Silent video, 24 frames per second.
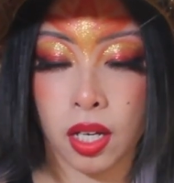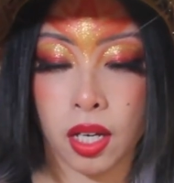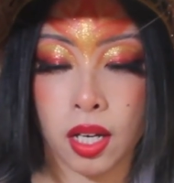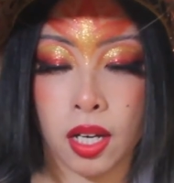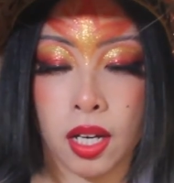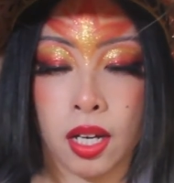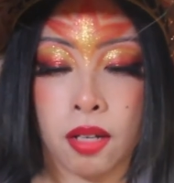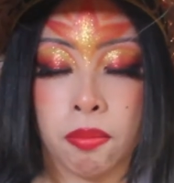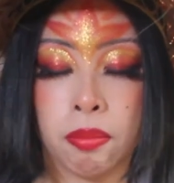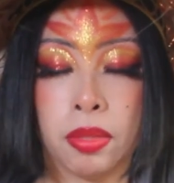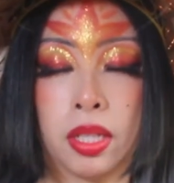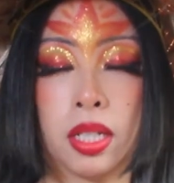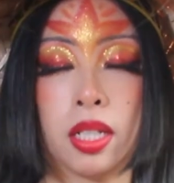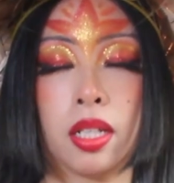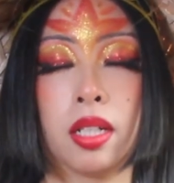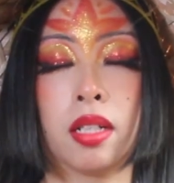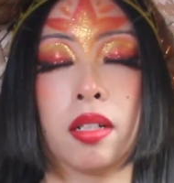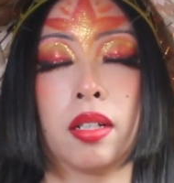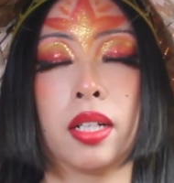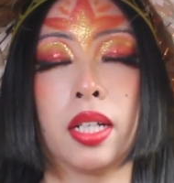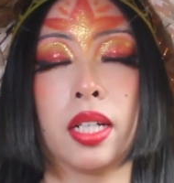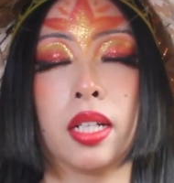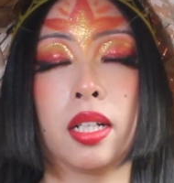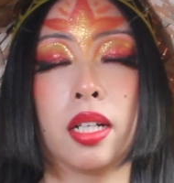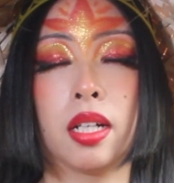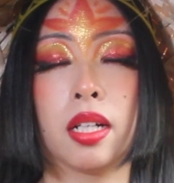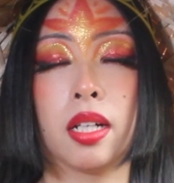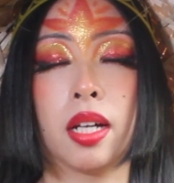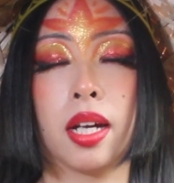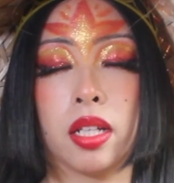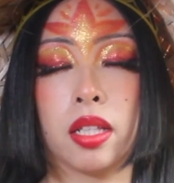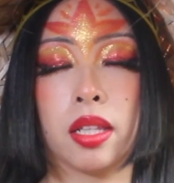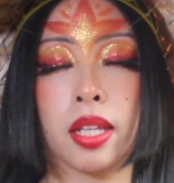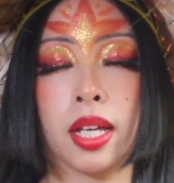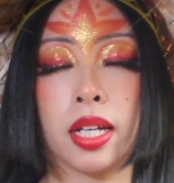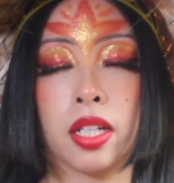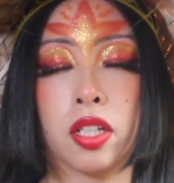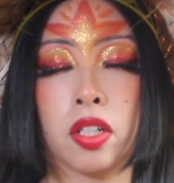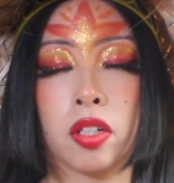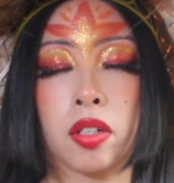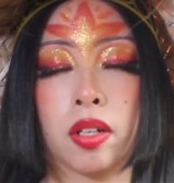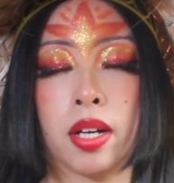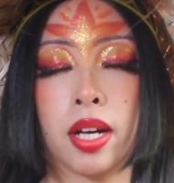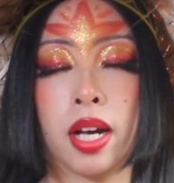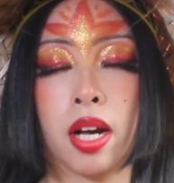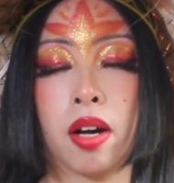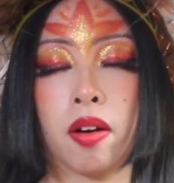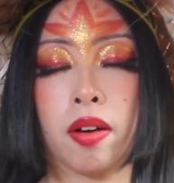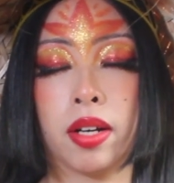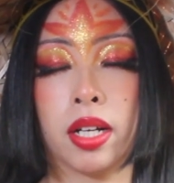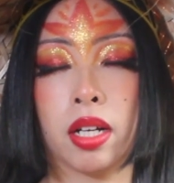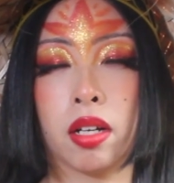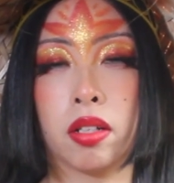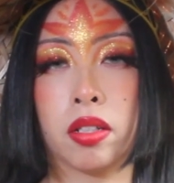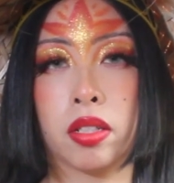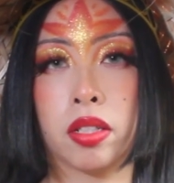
I'm hearing that you're airing out